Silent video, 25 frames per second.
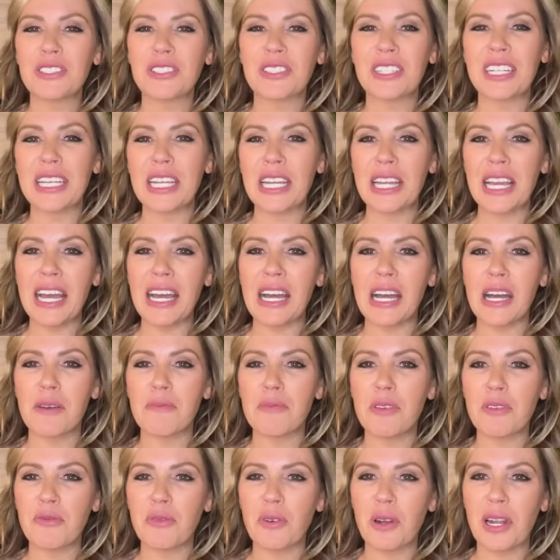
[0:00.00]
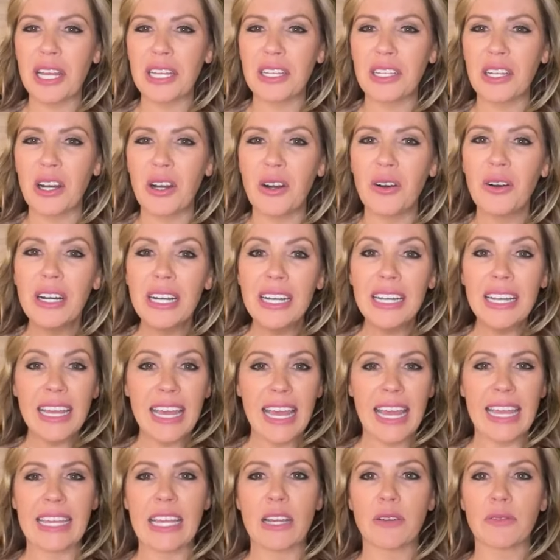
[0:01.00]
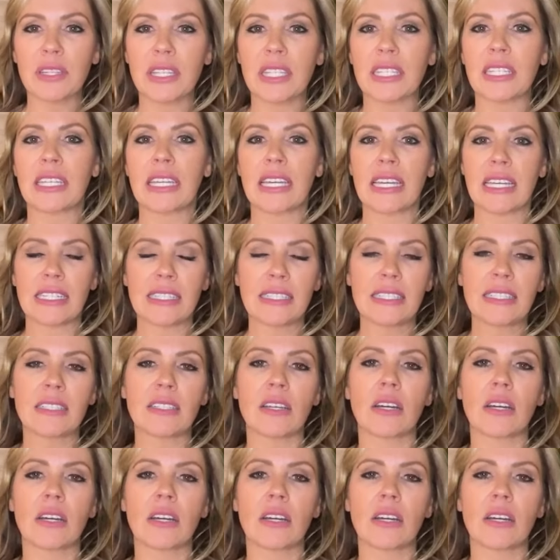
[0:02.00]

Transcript: tree uh, before I go hang out with the kids.